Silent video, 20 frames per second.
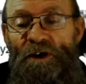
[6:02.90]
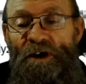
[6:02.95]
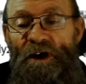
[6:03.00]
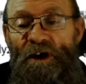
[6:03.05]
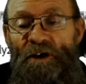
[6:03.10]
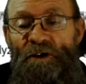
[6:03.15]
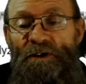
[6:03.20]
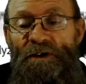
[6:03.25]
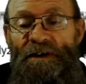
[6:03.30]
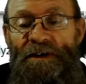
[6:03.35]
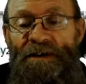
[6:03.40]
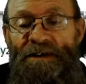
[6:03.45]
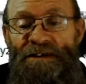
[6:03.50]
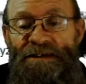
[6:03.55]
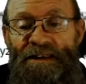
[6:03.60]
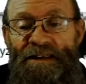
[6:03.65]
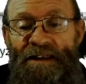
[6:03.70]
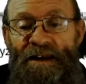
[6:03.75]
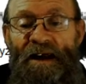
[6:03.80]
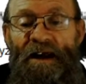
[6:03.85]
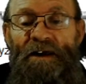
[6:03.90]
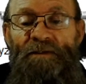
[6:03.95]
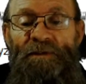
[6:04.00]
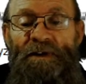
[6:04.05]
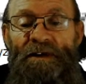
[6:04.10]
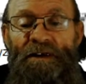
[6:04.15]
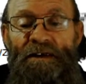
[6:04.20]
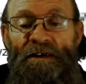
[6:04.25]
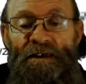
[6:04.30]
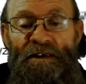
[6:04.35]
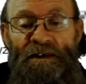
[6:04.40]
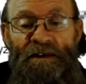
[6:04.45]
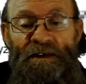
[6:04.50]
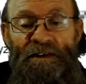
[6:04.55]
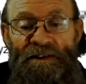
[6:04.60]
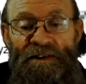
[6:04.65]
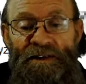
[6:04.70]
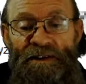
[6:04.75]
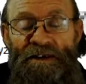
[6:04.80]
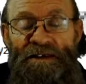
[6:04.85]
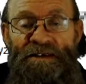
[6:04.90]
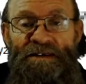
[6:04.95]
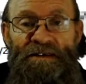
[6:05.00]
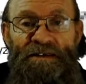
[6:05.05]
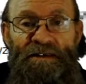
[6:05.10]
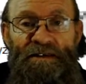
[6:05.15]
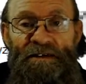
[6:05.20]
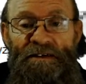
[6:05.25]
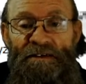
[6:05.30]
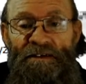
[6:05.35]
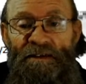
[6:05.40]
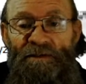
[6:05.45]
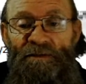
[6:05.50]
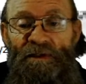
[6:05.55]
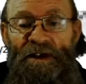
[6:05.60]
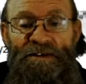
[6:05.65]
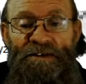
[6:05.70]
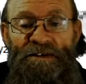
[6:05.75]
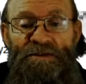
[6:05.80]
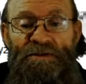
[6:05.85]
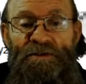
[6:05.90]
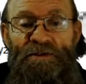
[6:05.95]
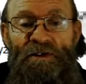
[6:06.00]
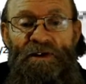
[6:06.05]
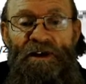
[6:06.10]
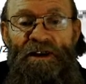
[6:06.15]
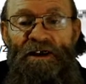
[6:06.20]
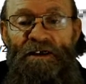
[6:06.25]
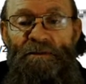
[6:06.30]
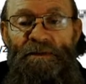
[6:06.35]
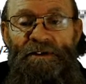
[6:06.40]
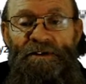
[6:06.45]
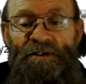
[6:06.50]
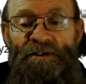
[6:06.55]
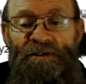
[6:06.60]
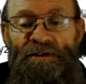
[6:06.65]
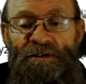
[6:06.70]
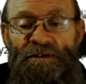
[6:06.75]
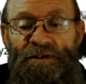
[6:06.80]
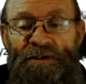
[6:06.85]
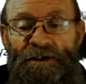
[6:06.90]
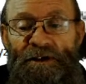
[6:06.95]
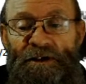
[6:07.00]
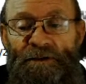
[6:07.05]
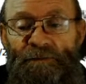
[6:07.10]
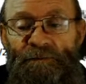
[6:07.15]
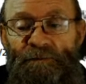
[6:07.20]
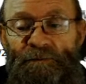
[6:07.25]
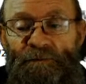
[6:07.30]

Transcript: code is driving this device or label. Okay.